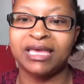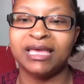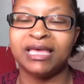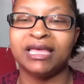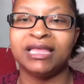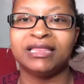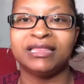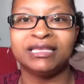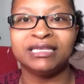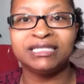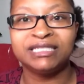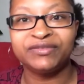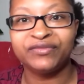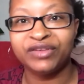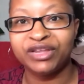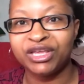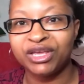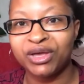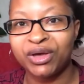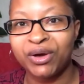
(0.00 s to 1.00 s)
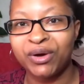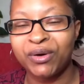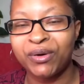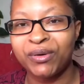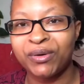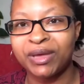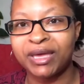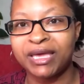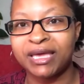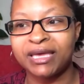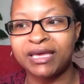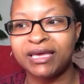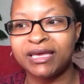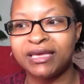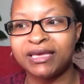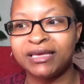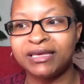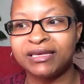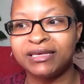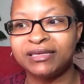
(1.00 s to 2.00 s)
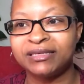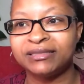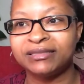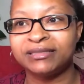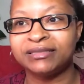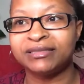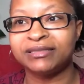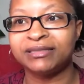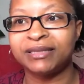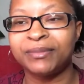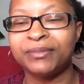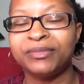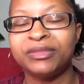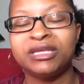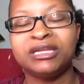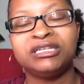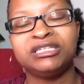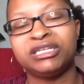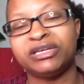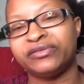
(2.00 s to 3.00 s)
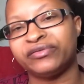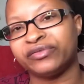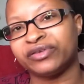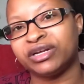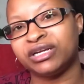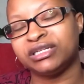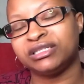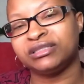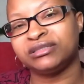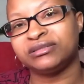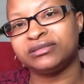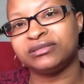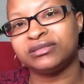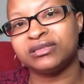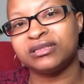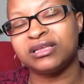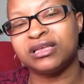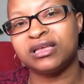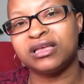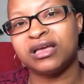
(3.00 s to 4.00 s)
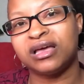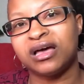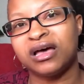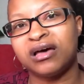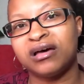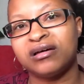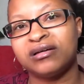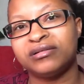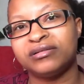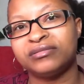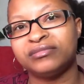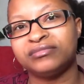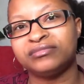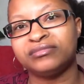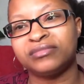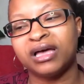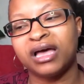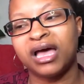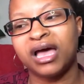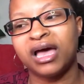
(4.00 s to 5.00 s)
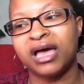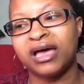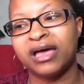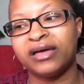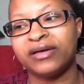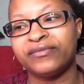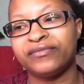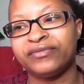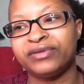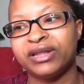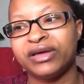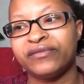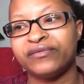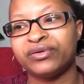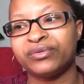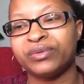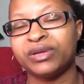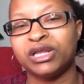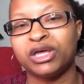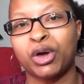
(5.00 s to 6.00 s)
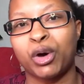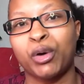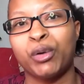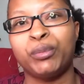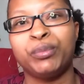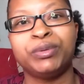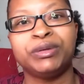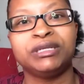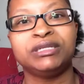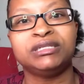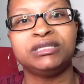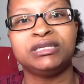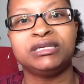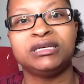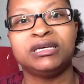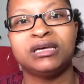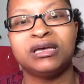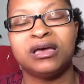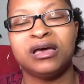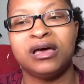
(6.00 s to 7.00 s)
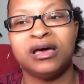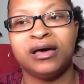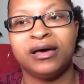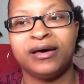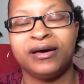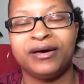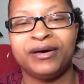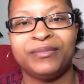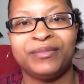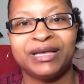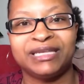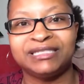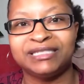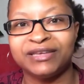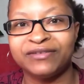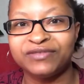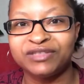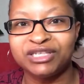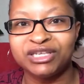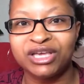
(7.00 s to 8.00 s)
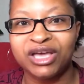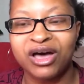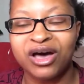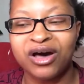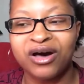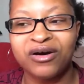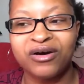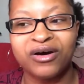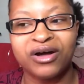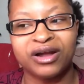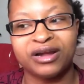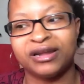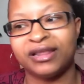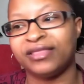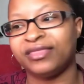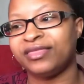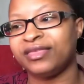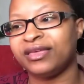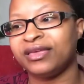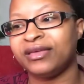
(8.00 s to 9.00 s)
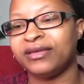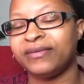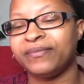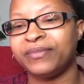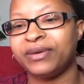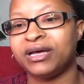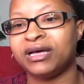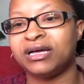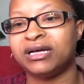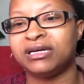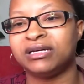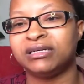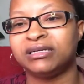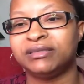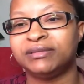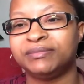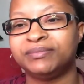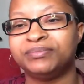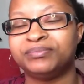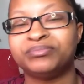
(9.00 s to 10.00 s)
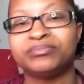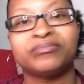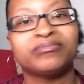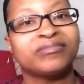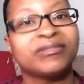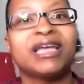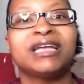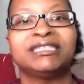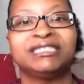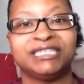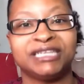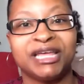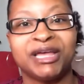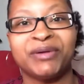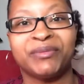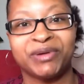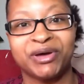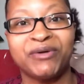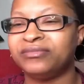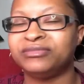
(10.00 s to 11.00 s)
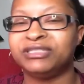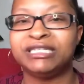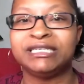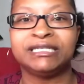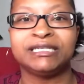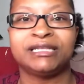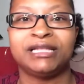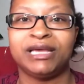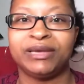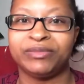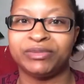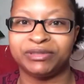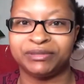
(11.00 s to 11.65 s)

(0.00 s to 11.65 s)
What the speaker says: This video is something different. I've never really opened up myself to y'all or nothing, but today we're going disclaimer.